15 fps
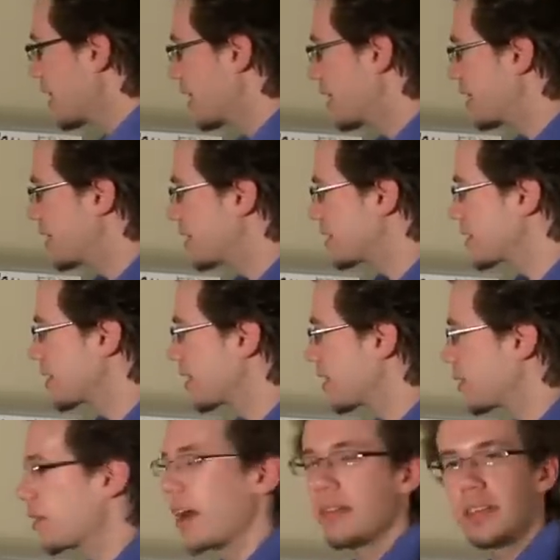is
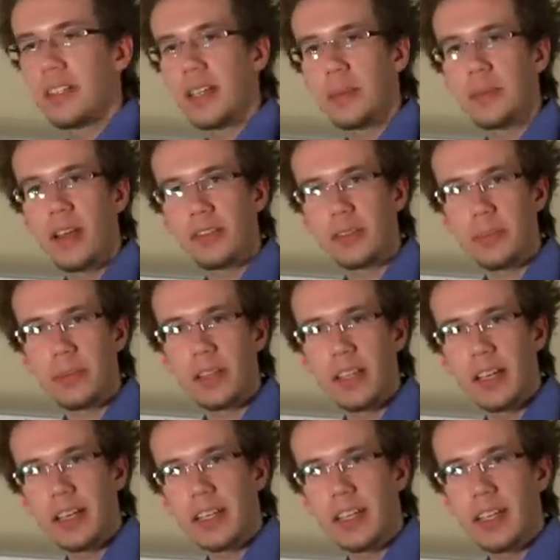every time you have to
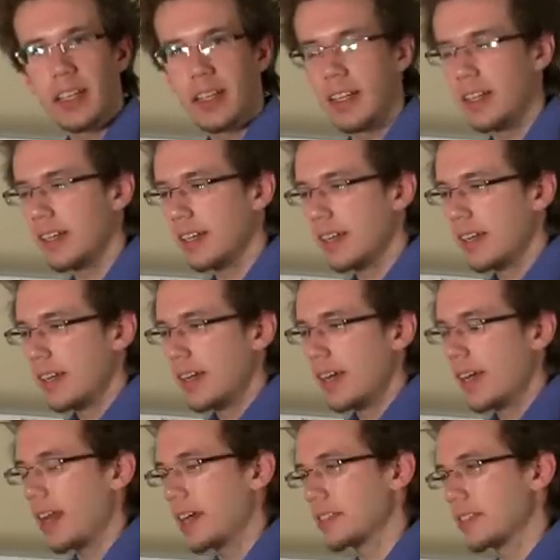play a key,
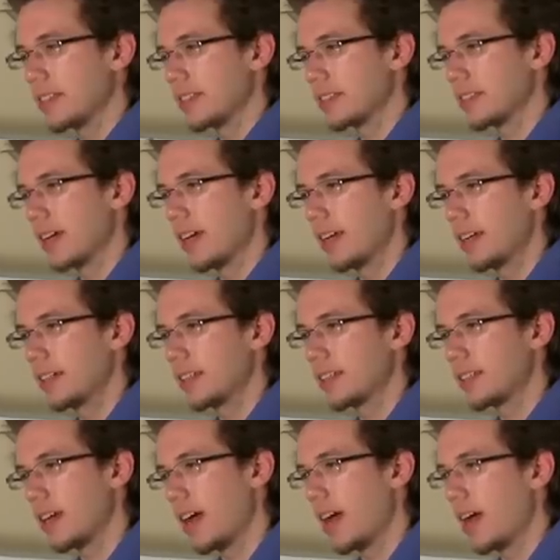it has an
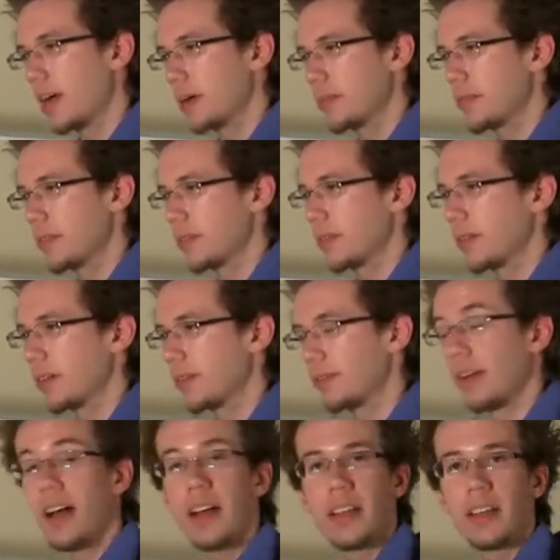assigned time or
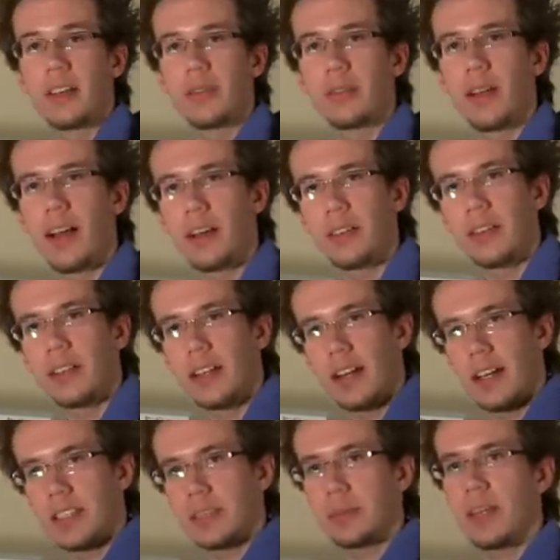value for how long
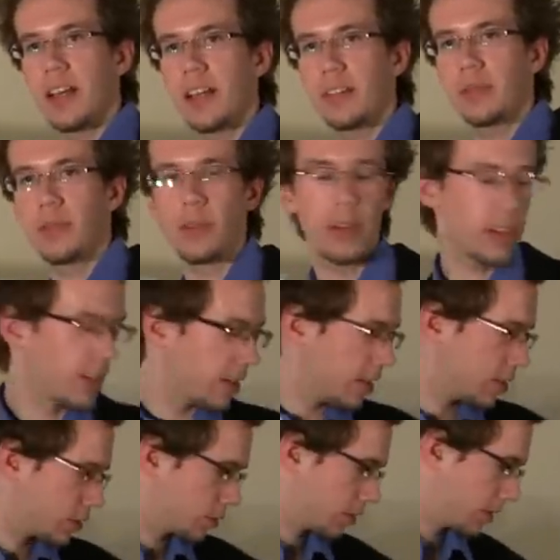it has to be held for.
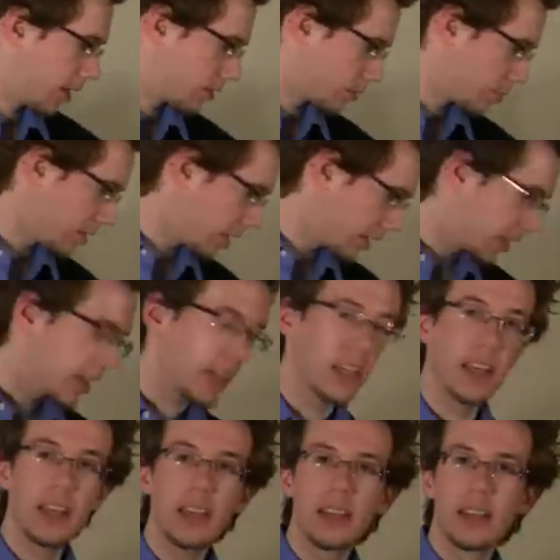So when you have to play a
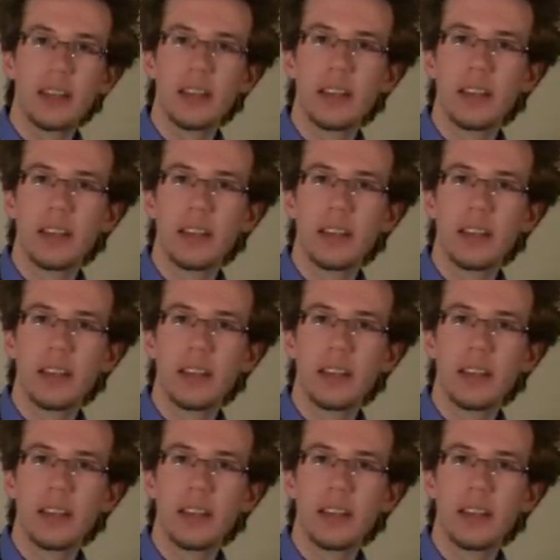key,